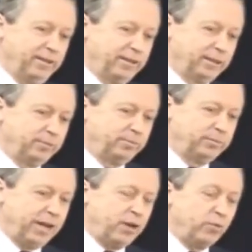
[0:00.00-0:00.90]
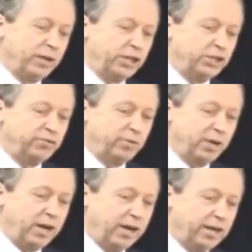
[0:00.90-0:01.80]
That ranged
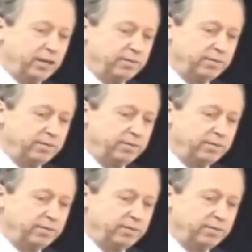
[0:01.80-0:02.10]
from a high